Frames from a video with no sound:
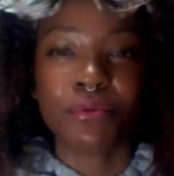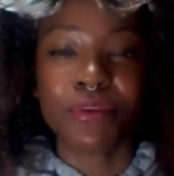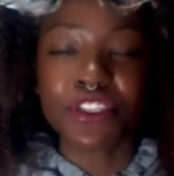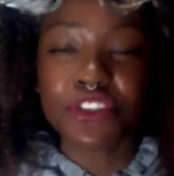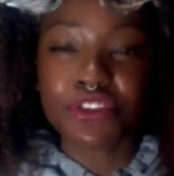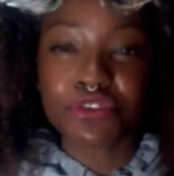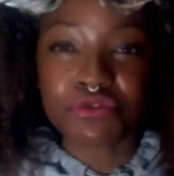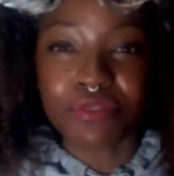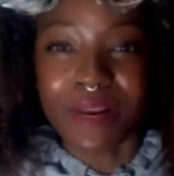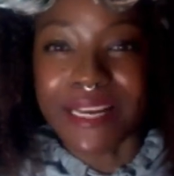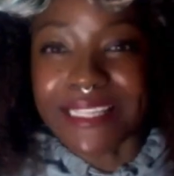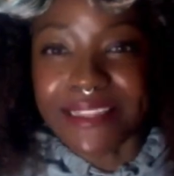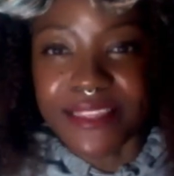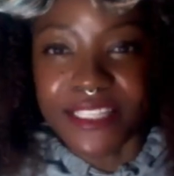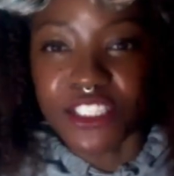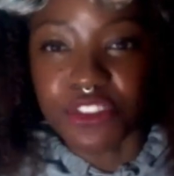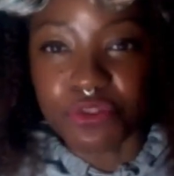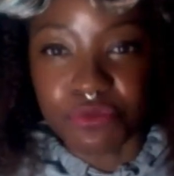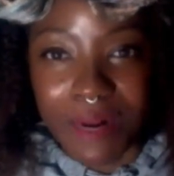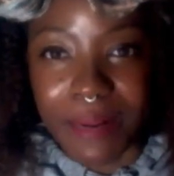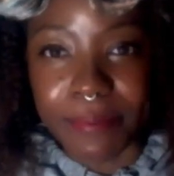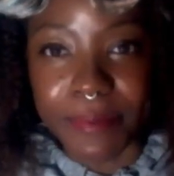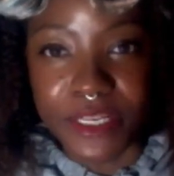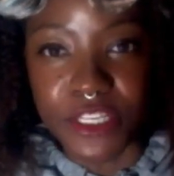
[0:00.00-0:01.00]
restrain
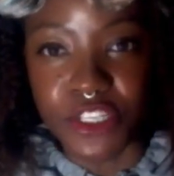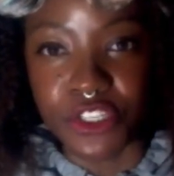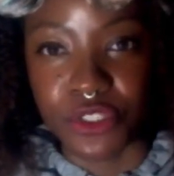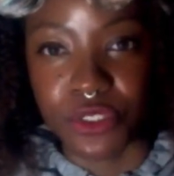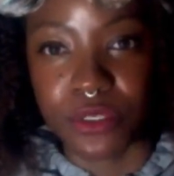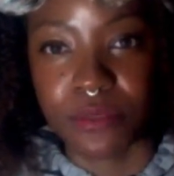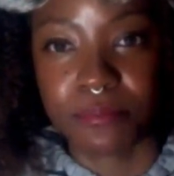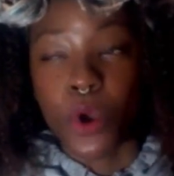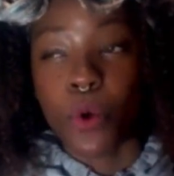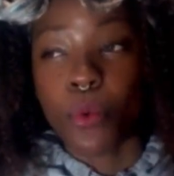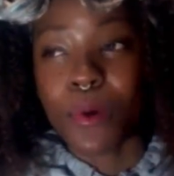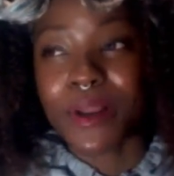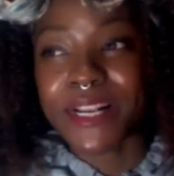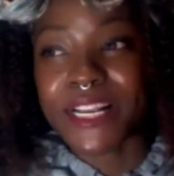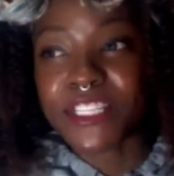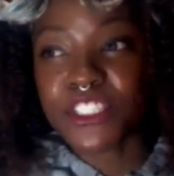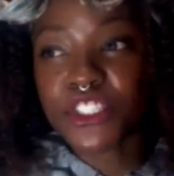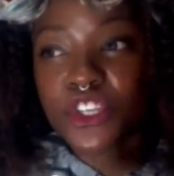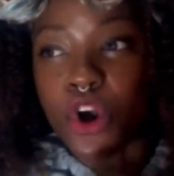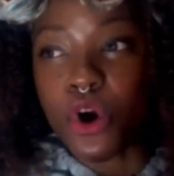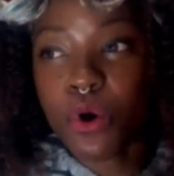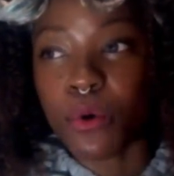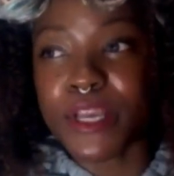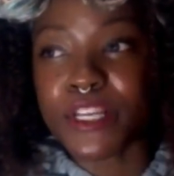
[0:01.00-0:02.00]
this rubbish, when it's
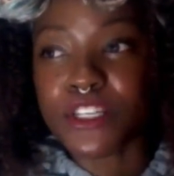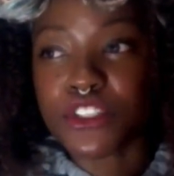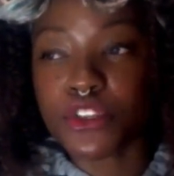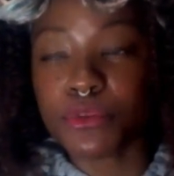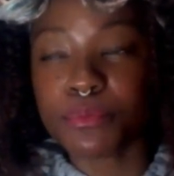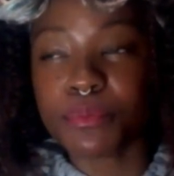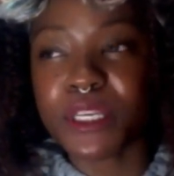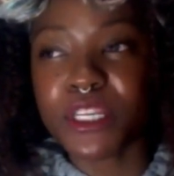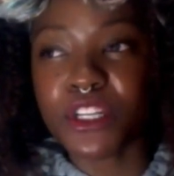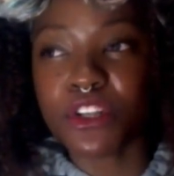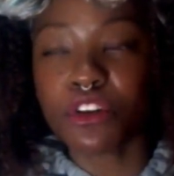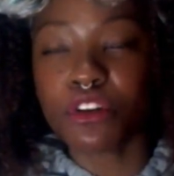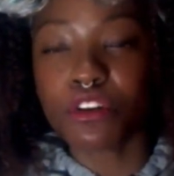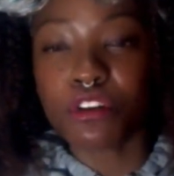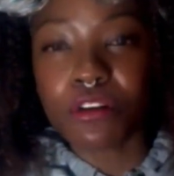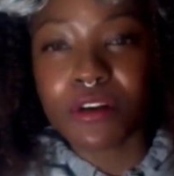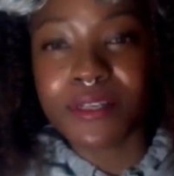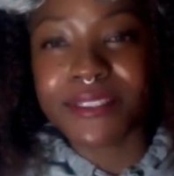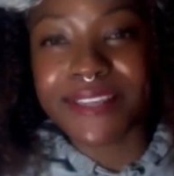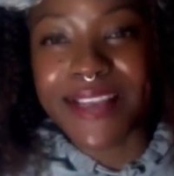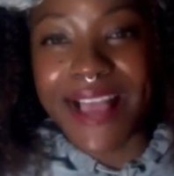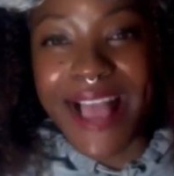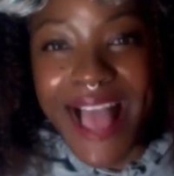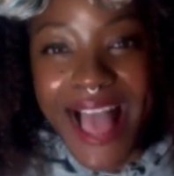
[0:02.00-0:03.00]
going to be
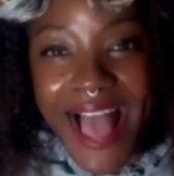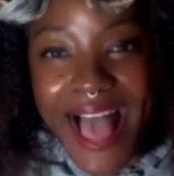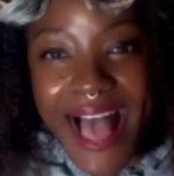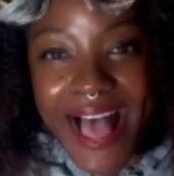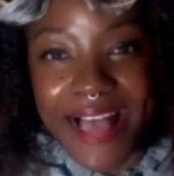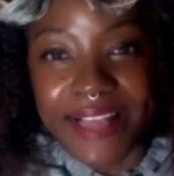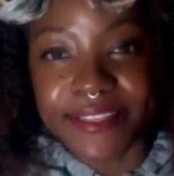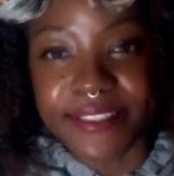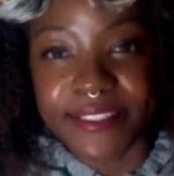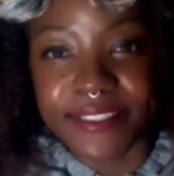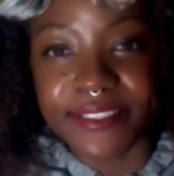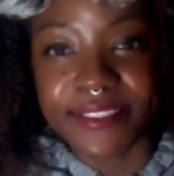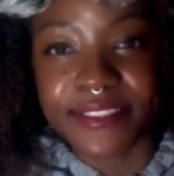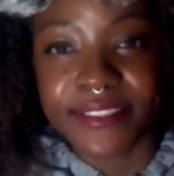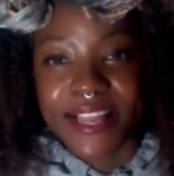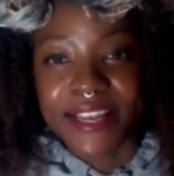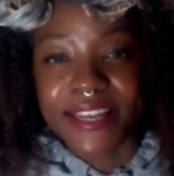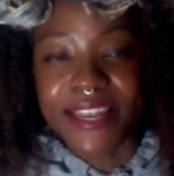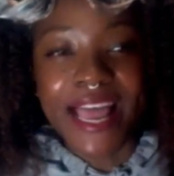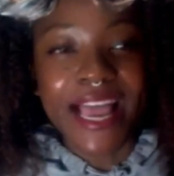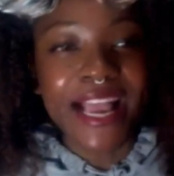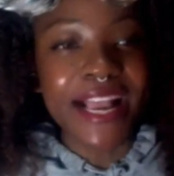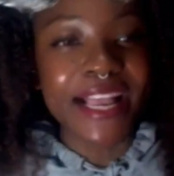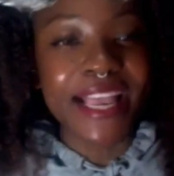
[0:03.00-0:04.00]
looked at
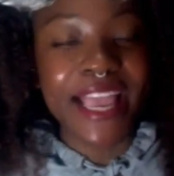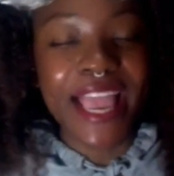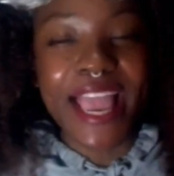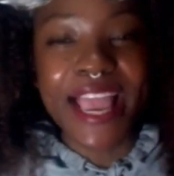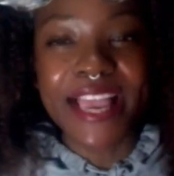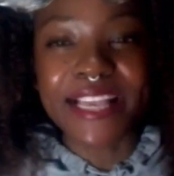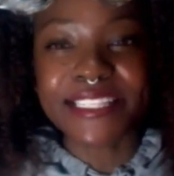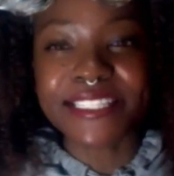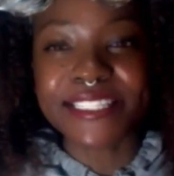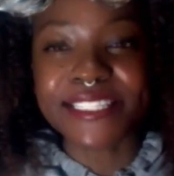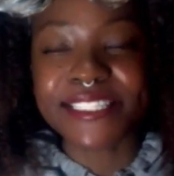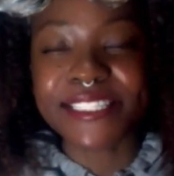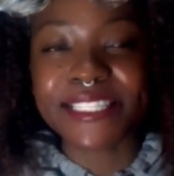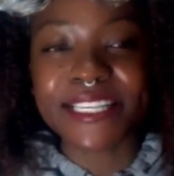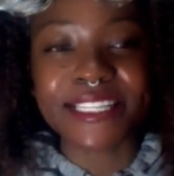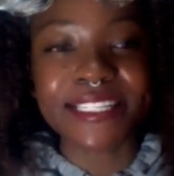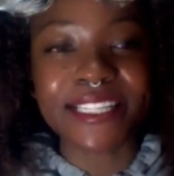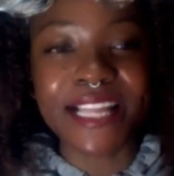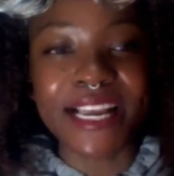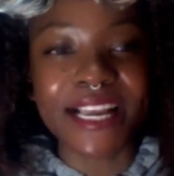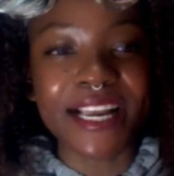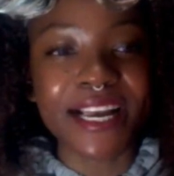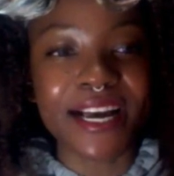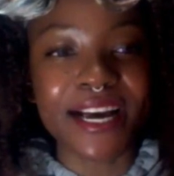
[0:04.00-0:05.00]
like
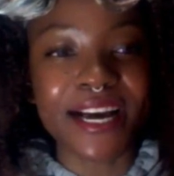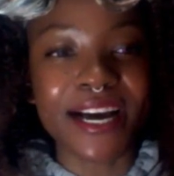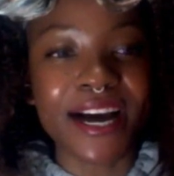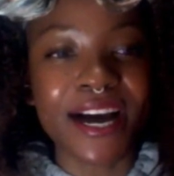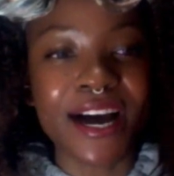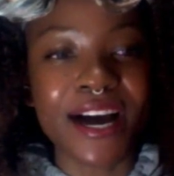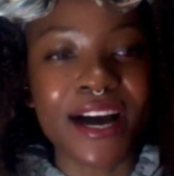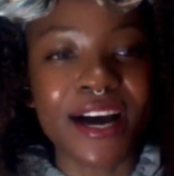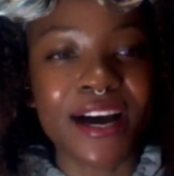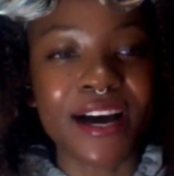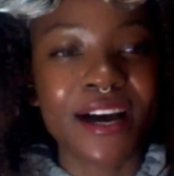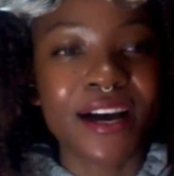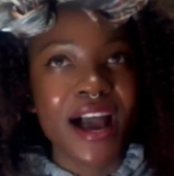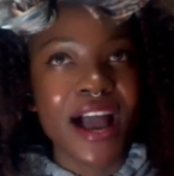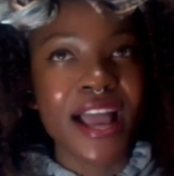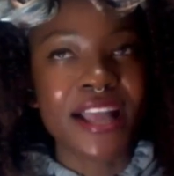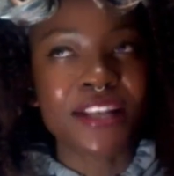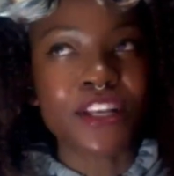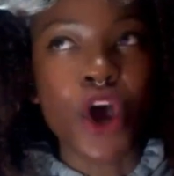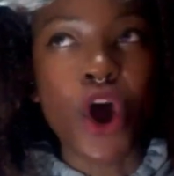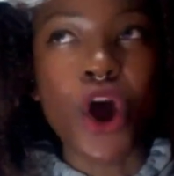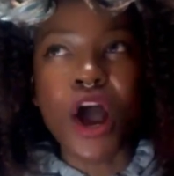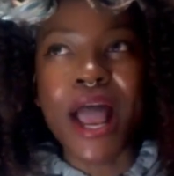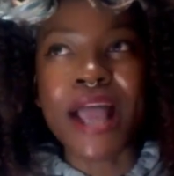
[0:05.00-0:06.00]

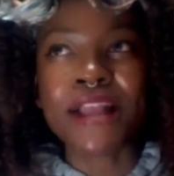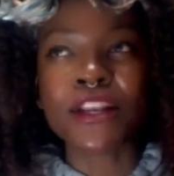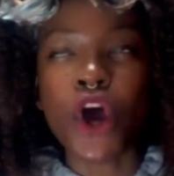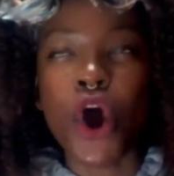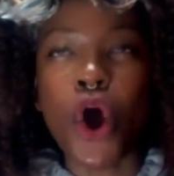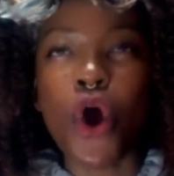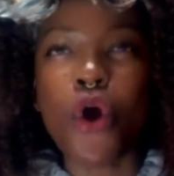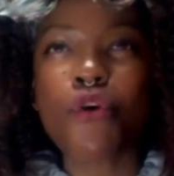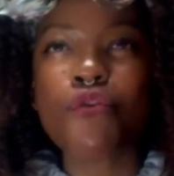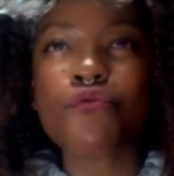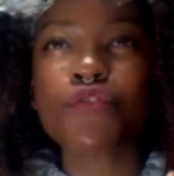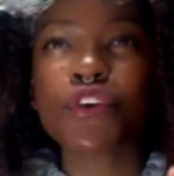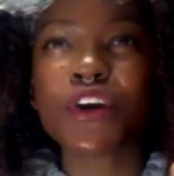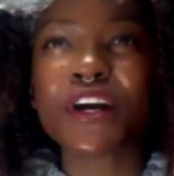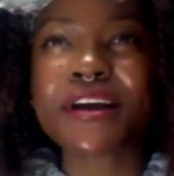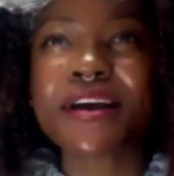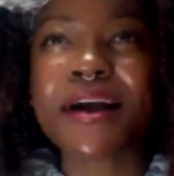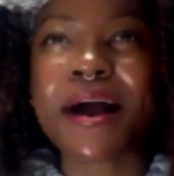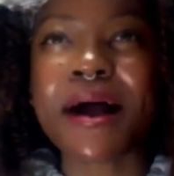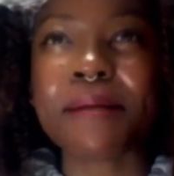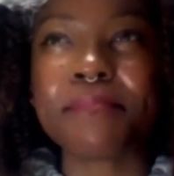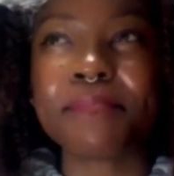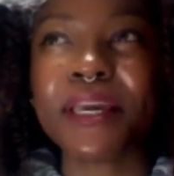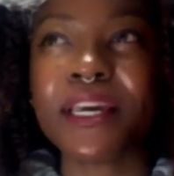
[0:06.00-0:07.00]
an
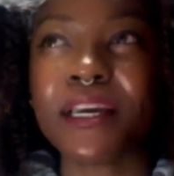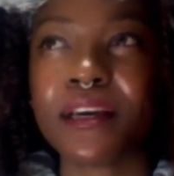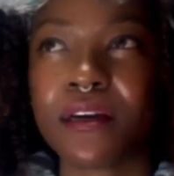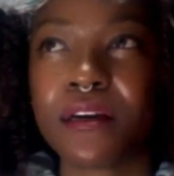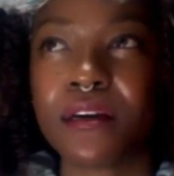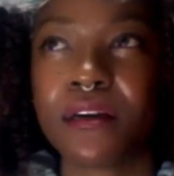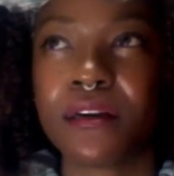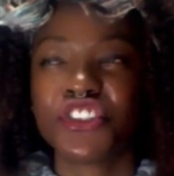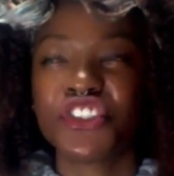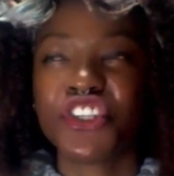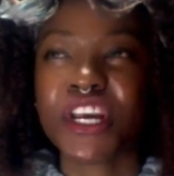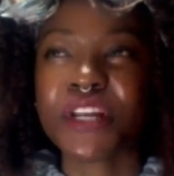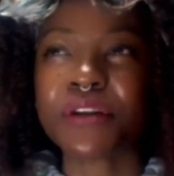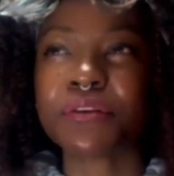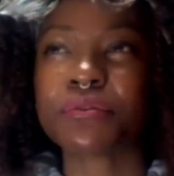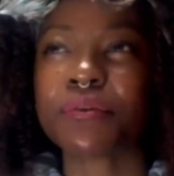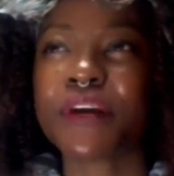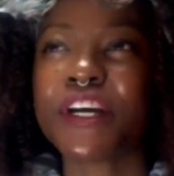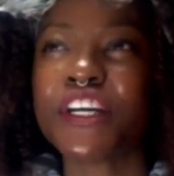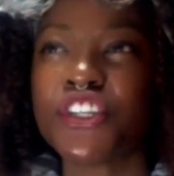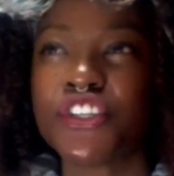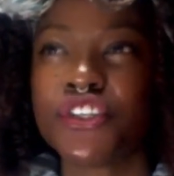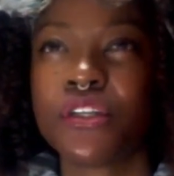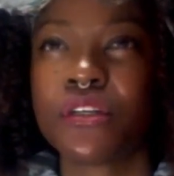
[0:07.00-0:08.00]
overcoming
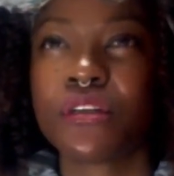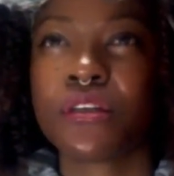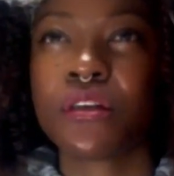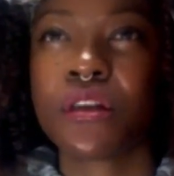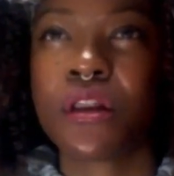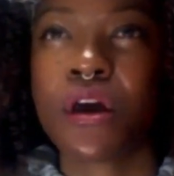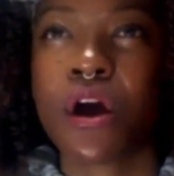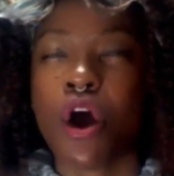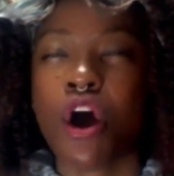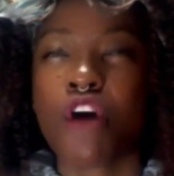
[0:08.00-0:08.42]
generation